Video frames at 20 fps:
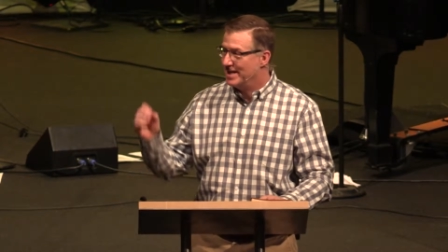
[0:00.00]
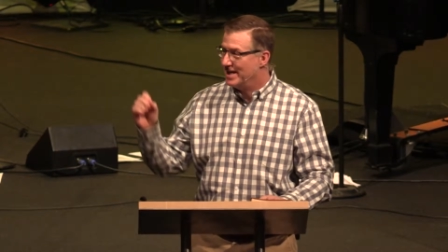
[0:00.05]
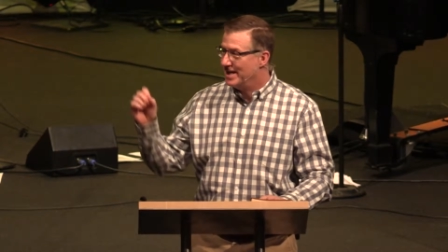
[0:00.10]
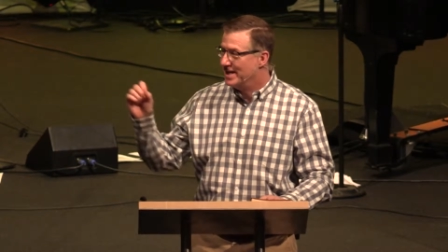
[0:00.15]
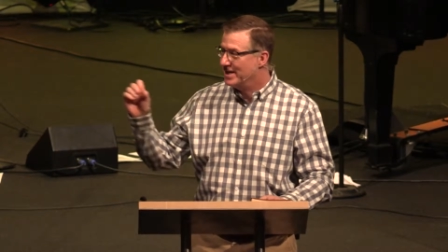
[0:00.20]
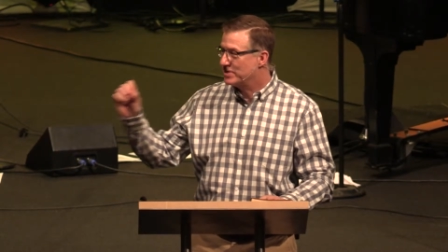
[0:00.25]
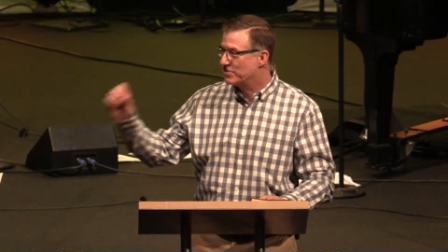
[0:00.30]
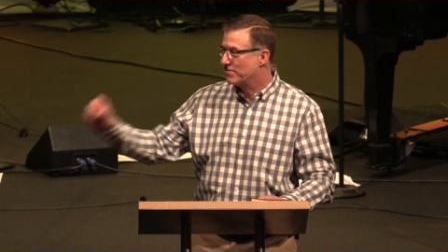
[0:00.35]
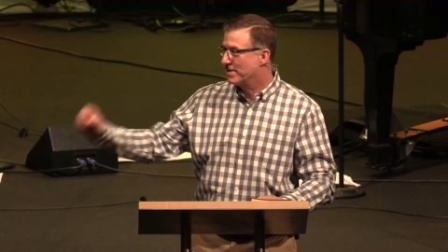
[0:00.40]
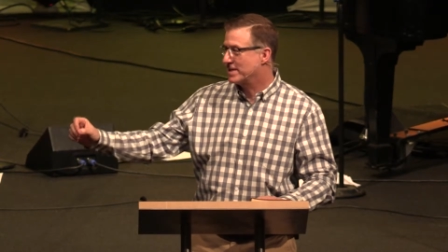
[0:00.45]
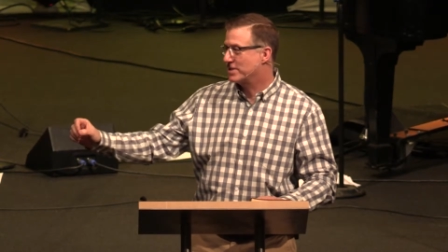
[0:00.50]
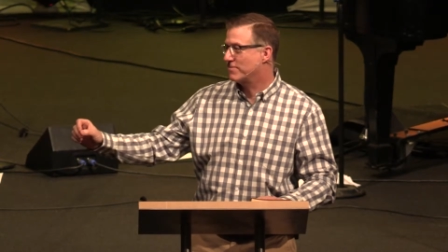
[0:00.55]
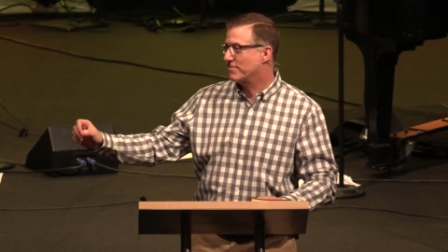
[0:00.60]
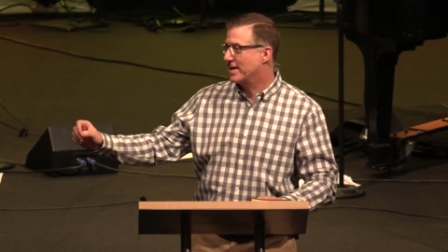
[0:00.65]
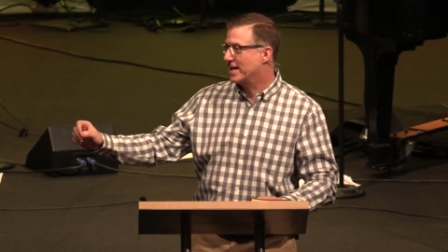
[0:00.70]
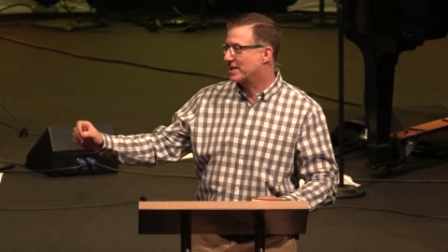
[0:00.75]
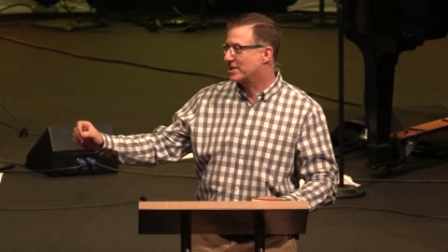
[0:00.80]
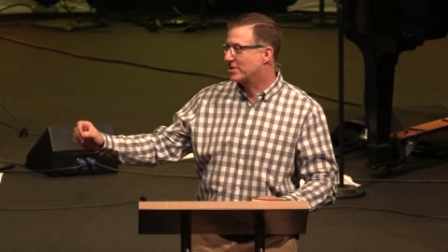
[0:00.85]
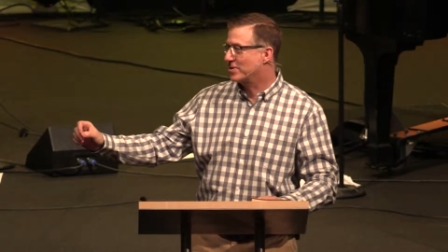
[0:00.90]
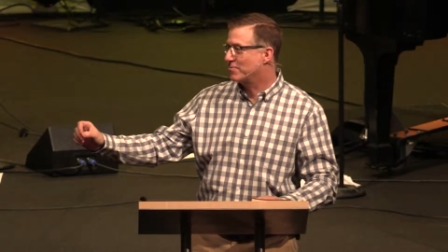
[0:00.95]
his
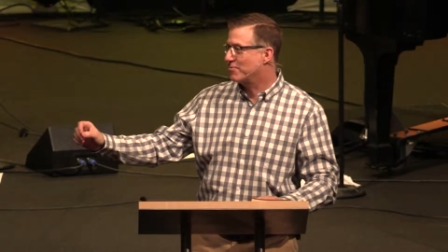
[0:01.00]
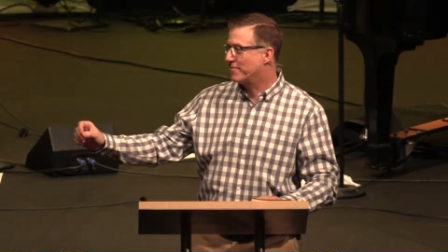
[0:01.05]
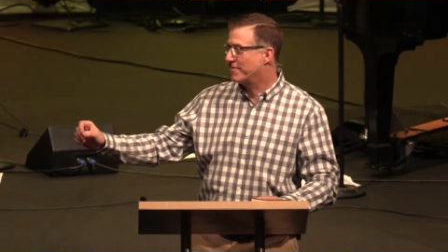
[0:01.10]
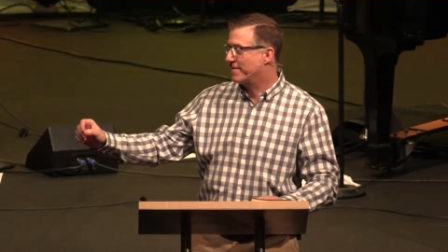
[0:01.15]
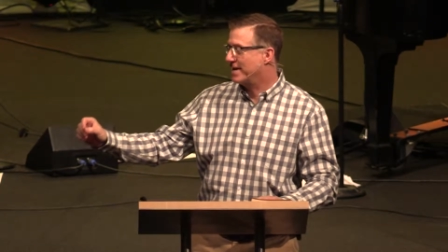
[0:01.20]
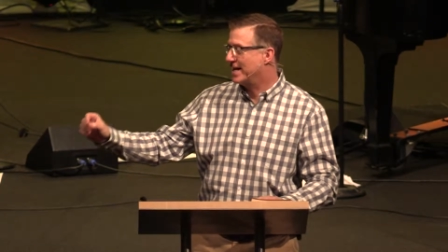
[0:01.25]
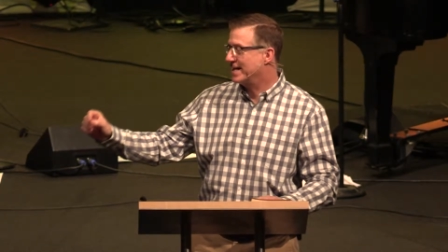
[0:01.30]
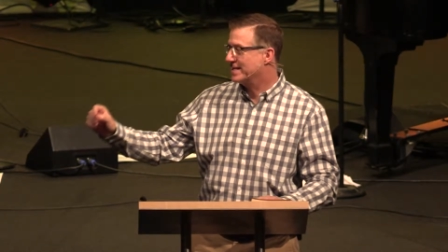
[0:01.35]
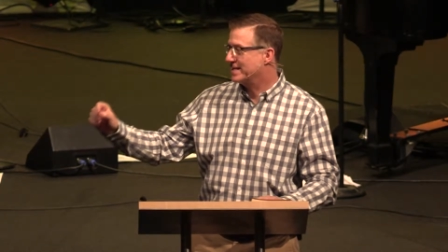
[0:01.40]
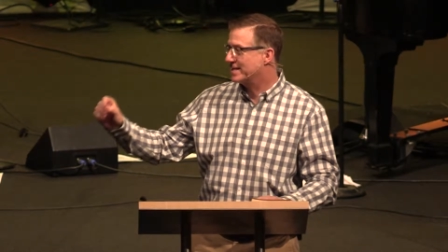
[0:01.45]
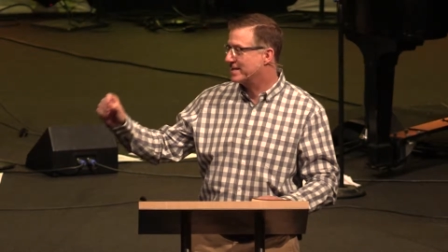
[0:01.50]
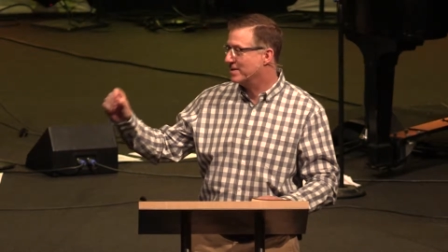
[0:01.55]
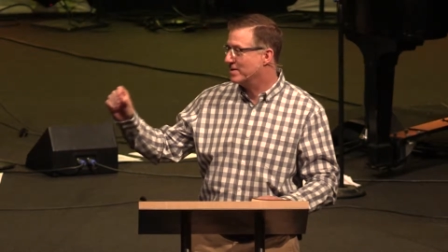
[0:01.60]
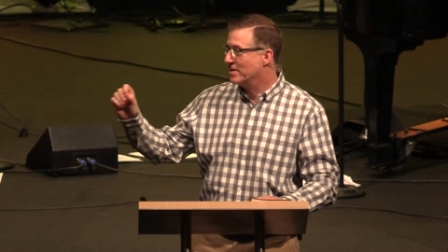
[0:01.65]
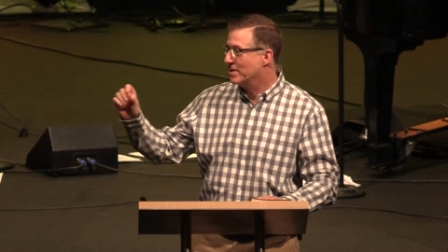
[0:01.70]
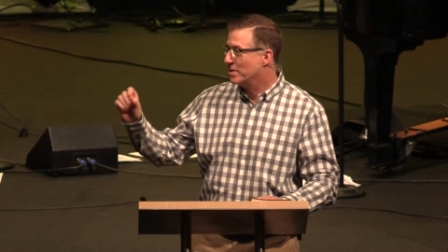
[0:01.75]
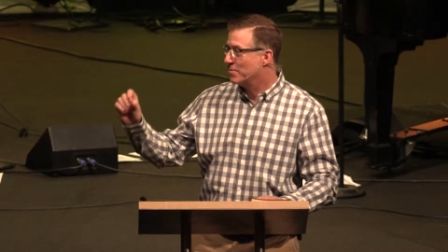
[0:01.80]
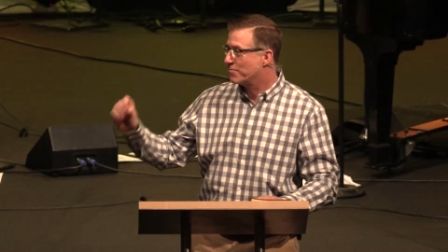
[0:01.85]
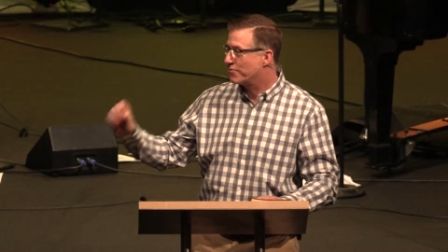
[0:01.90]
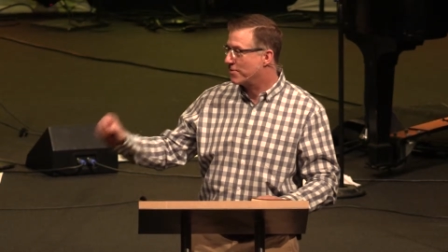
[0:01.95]
resurrection provides the
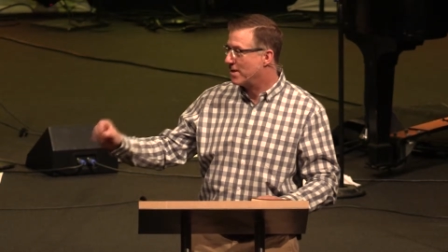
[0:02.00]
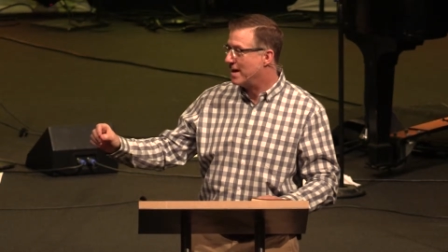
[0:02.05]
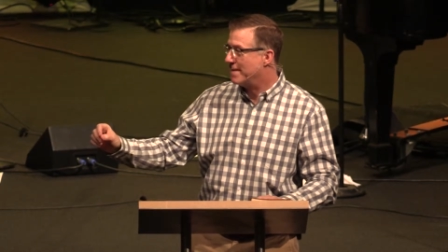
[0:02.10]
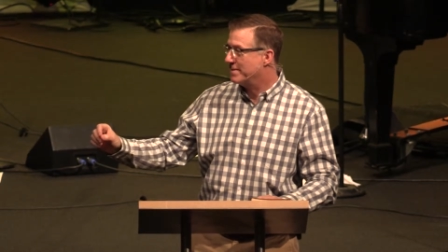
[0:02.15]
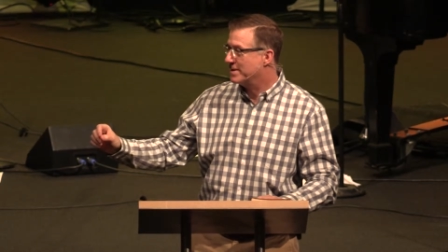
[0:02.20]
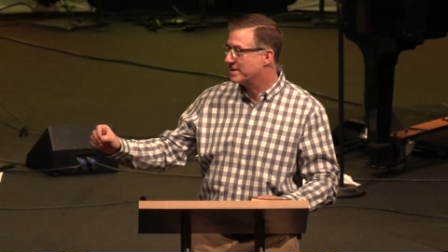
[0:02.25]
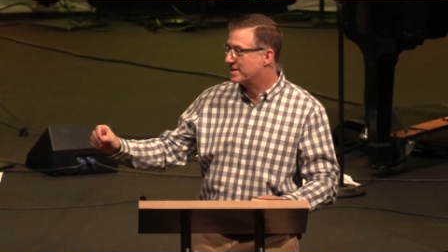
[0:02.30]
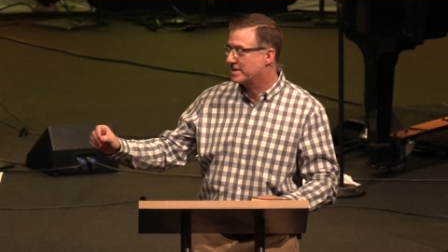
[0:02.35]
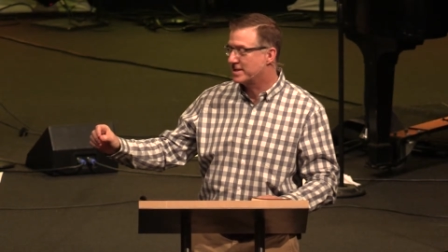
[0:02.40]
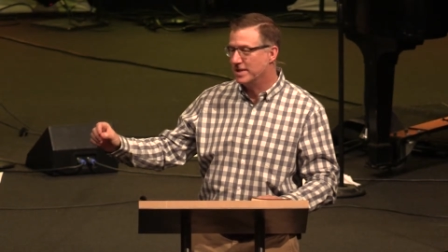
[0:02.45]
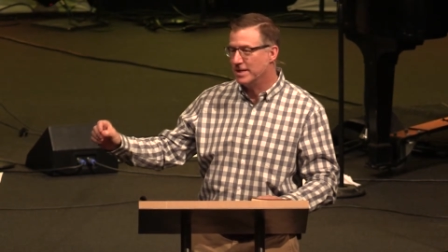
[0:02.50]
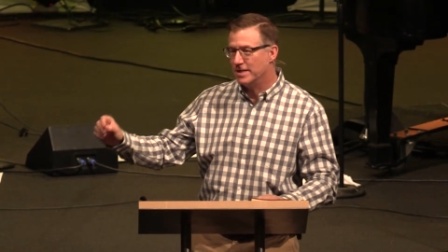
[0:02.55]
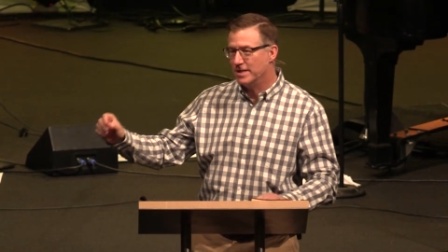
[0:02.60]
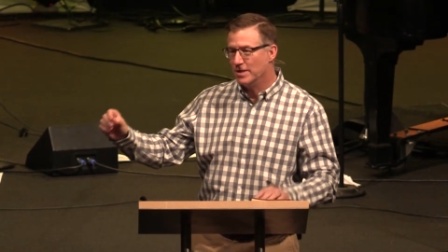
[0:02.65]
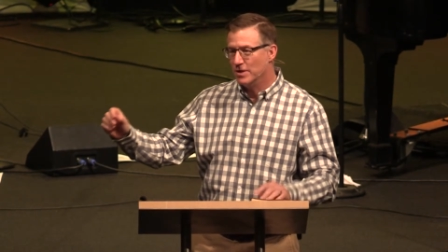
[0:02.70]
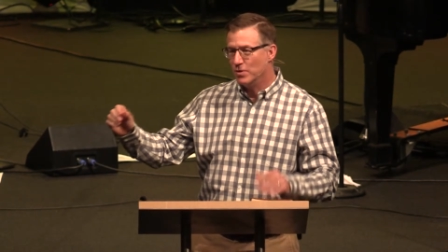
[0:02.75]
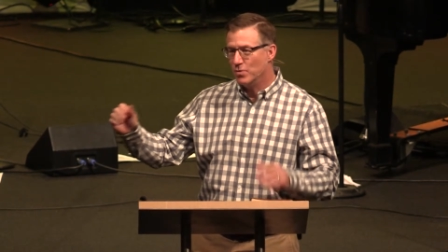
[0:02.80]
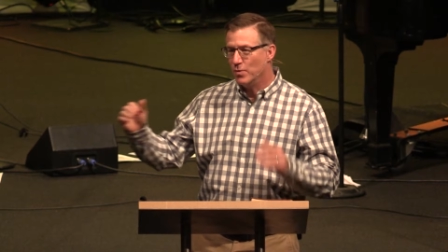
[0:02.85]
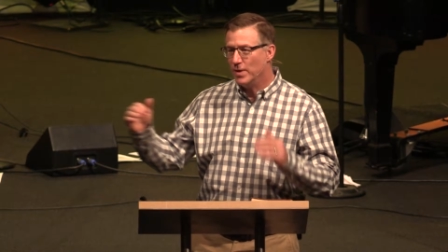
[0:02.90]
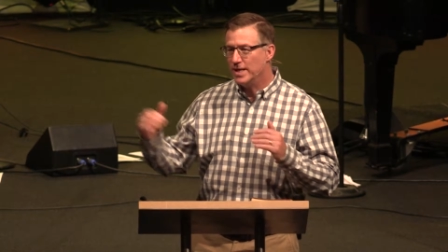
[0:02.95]
promise that
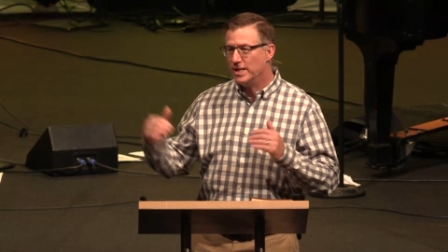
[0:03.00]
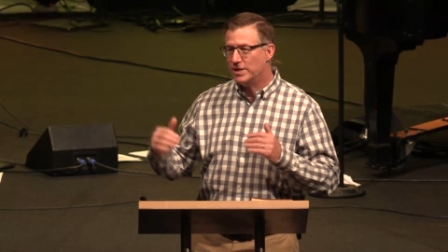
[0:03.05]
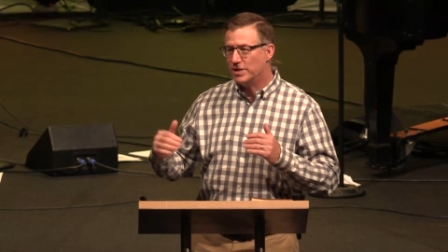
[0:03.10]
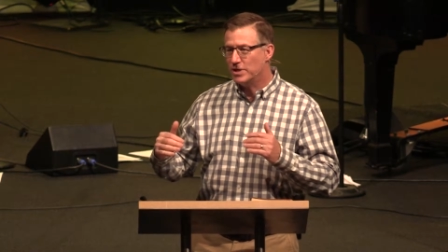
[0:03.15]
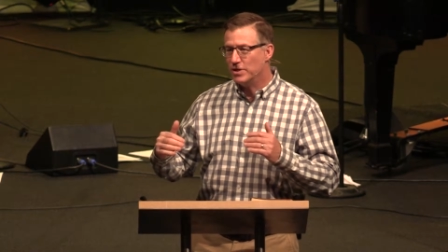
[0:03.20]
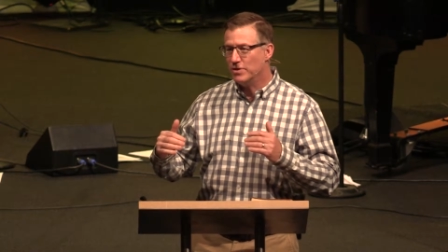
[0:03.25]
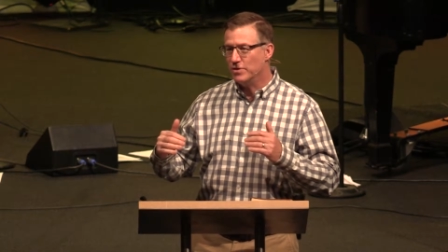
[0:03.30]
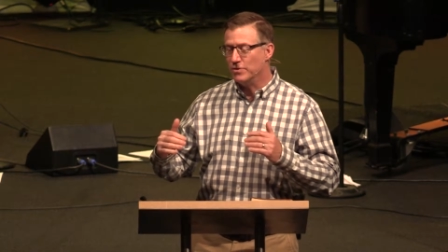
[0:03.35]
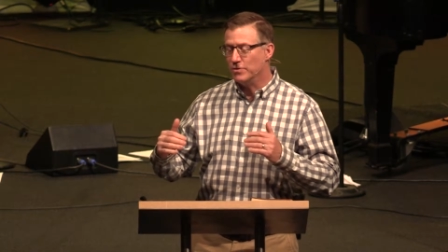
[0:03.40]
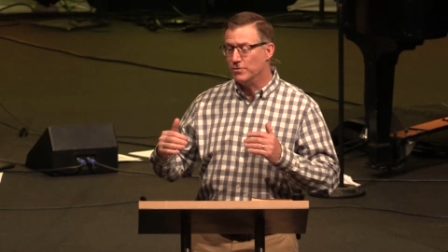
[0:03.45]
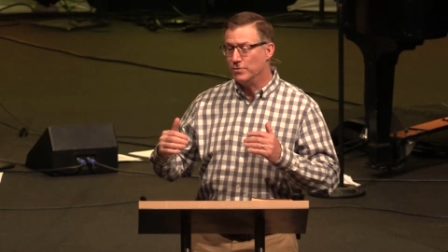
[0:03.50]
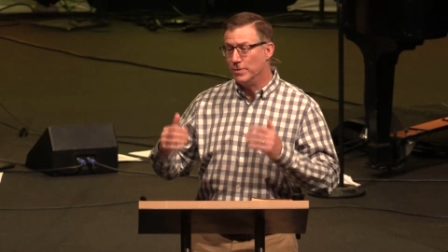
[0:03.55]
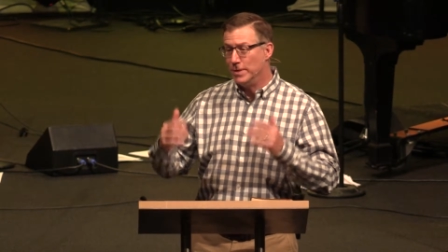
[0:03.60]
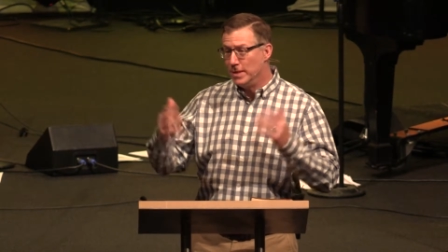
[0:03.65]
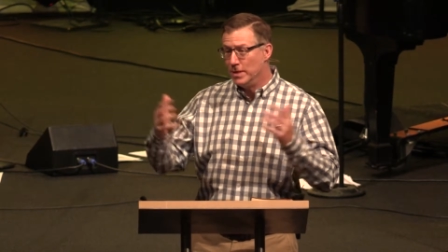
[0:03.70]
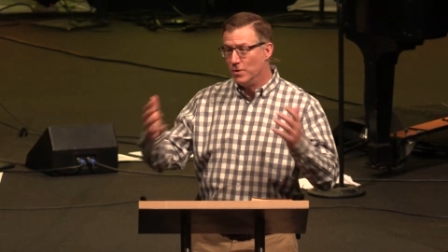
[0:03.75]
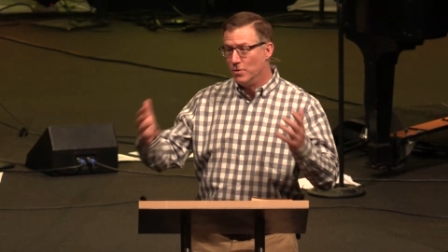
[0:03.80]
we too